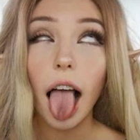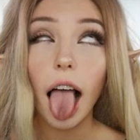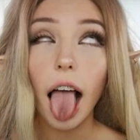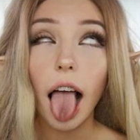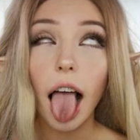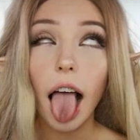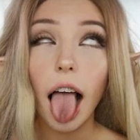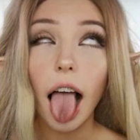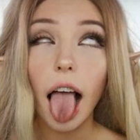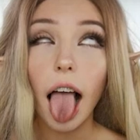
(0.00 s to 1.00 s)

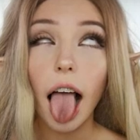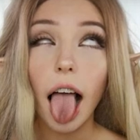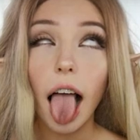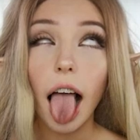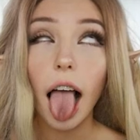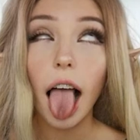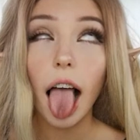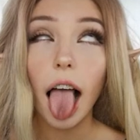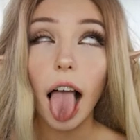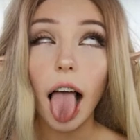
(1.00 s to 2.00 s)

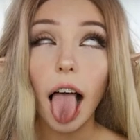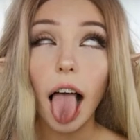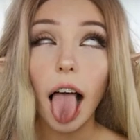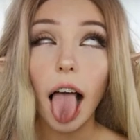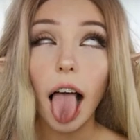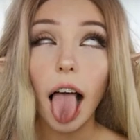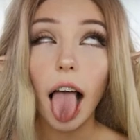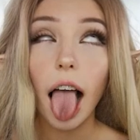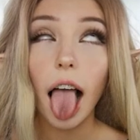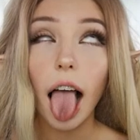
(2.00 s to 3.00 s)

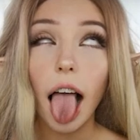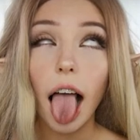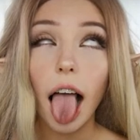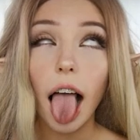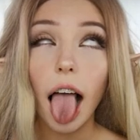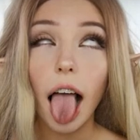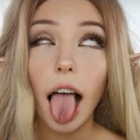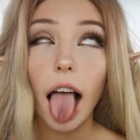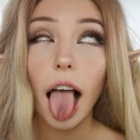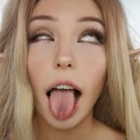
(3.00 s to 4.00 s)

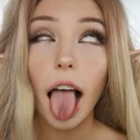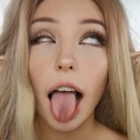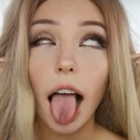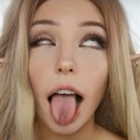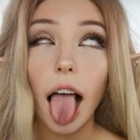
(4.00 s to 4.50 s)
[no speech]